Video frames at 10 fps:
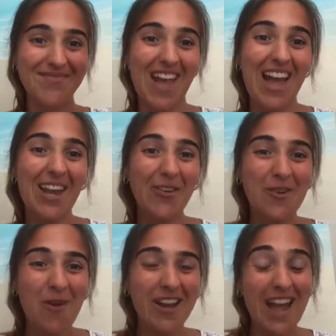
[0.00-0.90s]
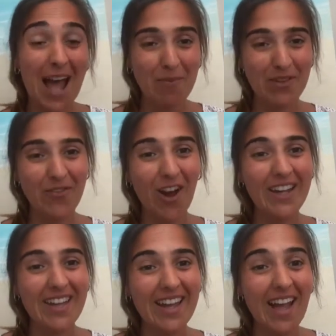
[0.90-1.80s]
Hello, everyone. Happy
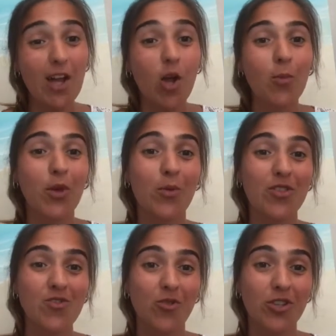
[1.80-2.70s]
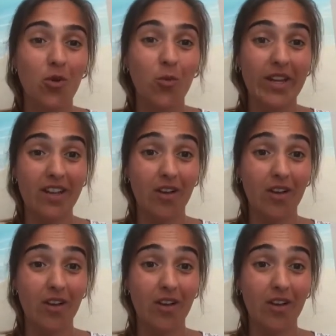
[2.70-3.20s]
Friday. I hope you enjoyed your week